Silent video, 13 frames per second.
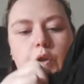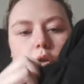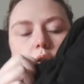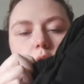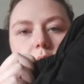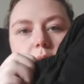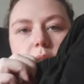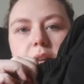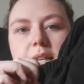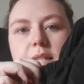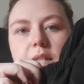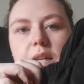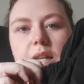
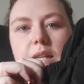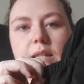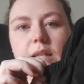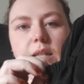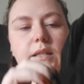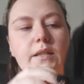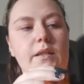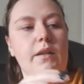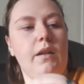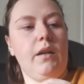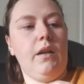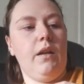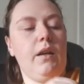elasticated.
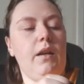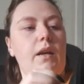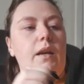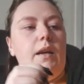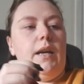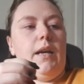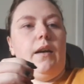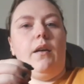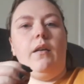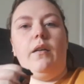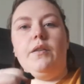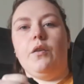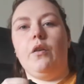
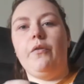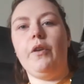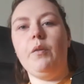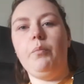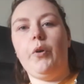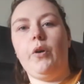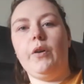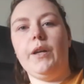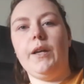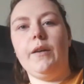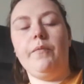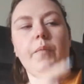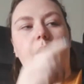It's got a front
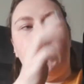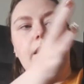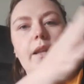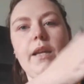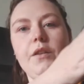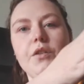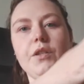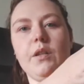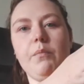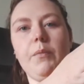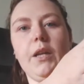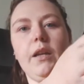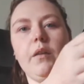pocket and then just a
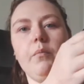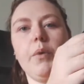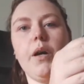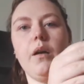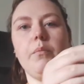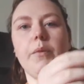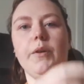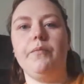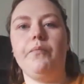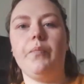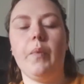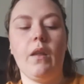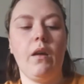main compartment.
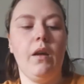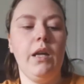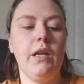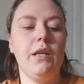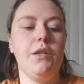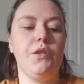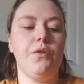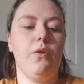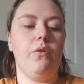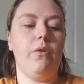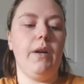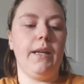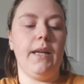
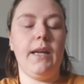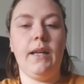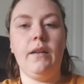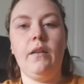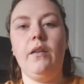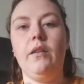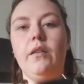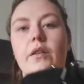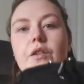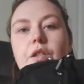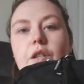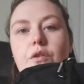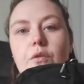So again,
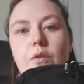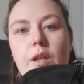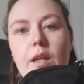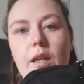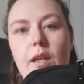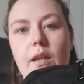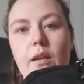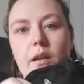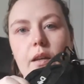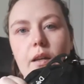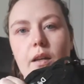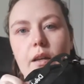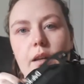there's a dookie
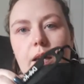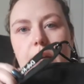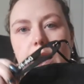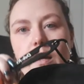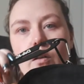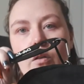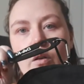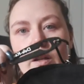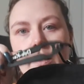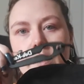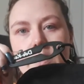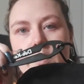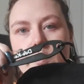on
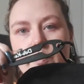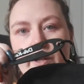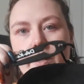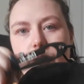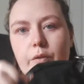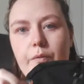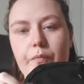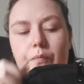this as well,